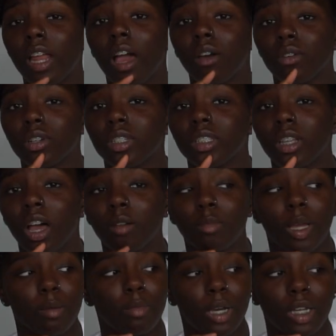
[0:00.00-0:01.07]
or 7
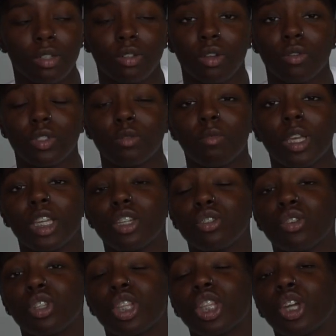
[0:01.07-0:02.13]
hours on my bio notes
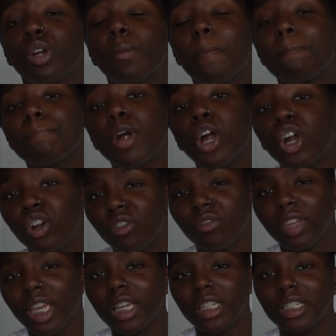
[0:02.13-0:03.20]
making sure that they are
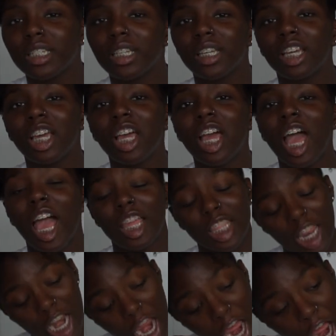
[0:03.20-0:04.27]
perfect
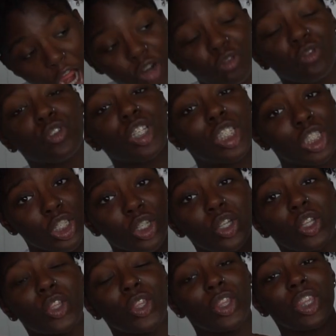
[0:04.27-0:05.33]
and that every
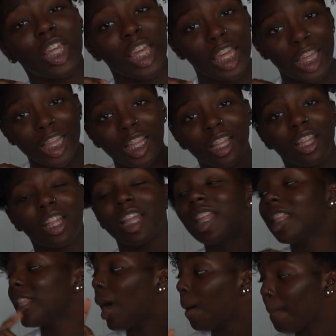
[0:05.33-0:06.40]
single thing
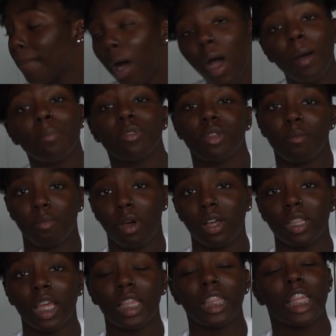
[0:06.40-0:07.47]
that
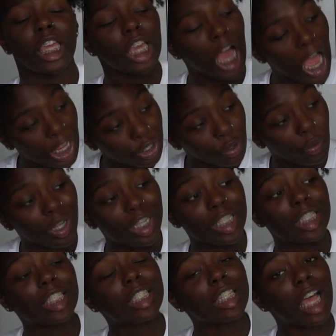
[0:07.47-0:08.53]
pops up on that thing, I
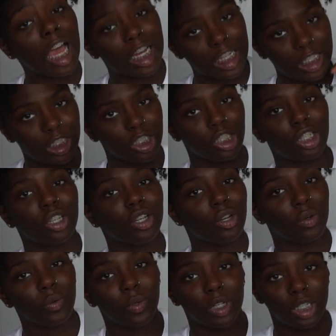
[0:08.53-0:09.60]
know
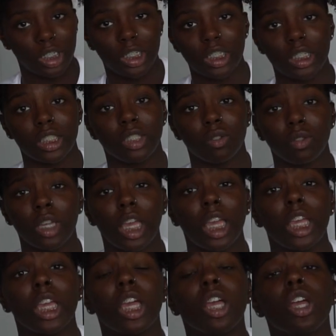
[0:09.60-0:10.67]
exactly where it is,
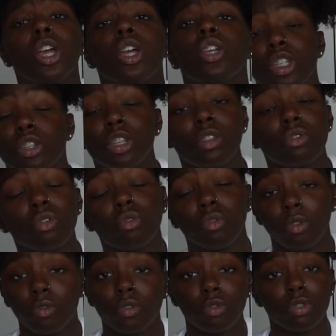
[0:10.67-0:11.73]
okay? Your teacher
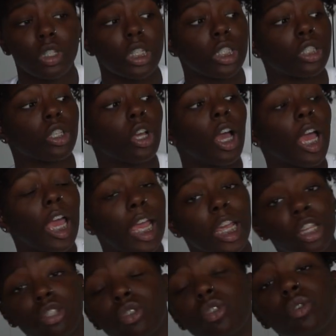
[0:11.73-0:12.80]
gives you review sheets.
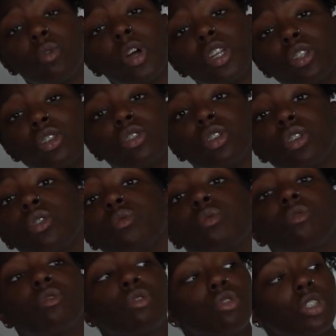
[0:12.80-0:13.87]
Answer the
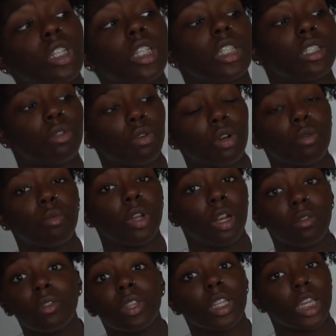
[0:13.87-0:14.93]
questions on your review sheets
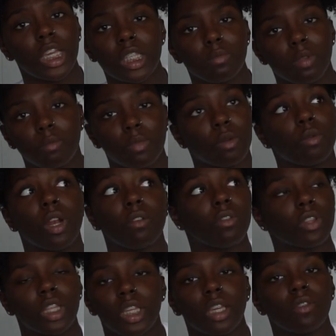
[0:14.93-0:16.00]
or whatever the case may
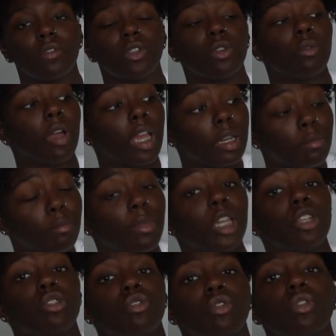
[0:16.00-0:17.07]
be, whatever they give you,
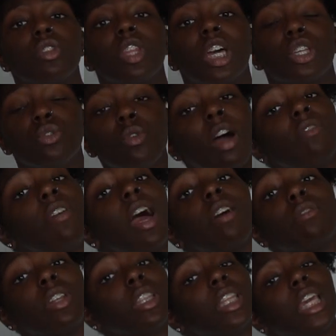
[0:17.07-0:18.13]
and make sure that you
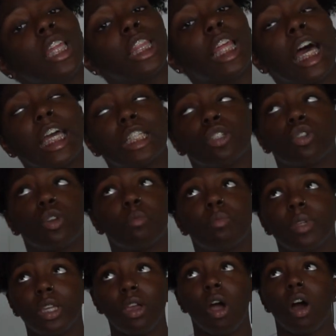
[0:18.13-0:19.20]
have everything that is
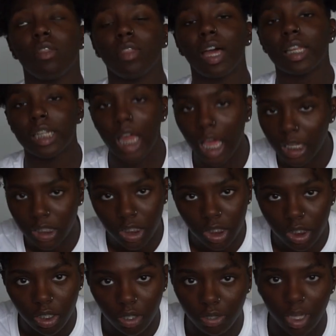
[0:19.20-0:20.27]
going to be on that
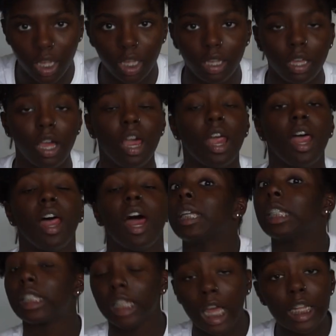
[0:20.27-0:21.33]
test, okay?
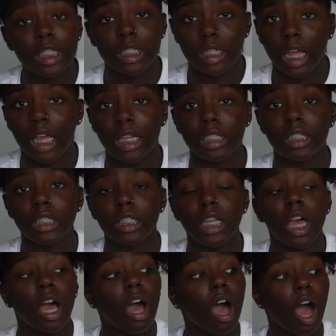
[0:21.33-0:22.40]
For my stats
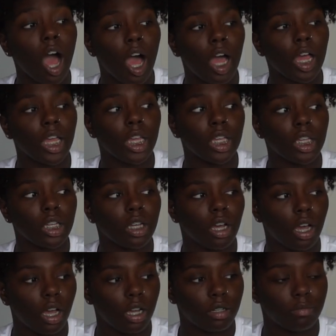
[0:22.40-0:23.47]
test,
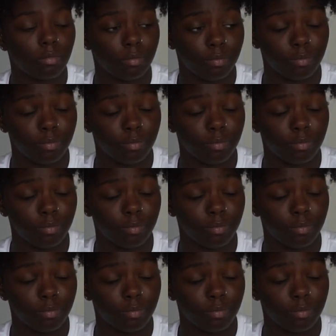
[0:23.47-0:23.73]
I